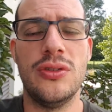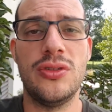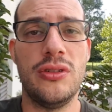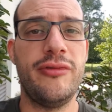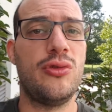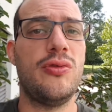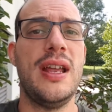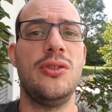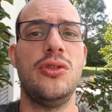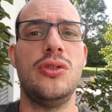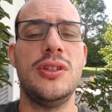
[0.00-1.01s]
So if your
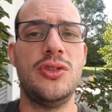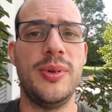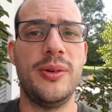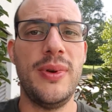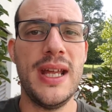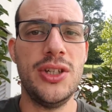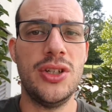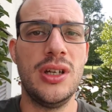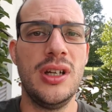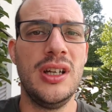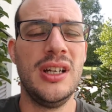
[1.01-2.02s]
grand goal is to be rich,
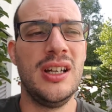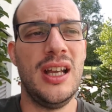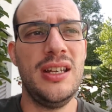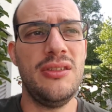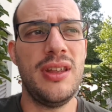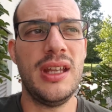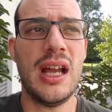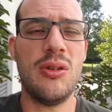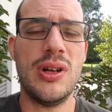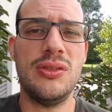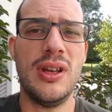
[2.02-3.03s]
and you think I
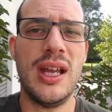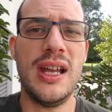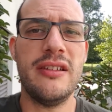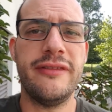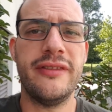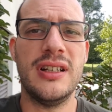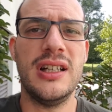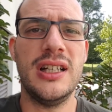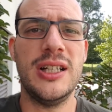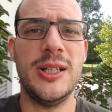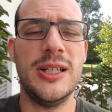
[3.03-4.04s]
want to have
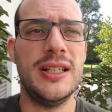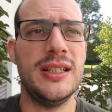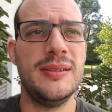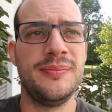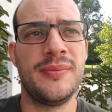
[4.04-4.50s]
a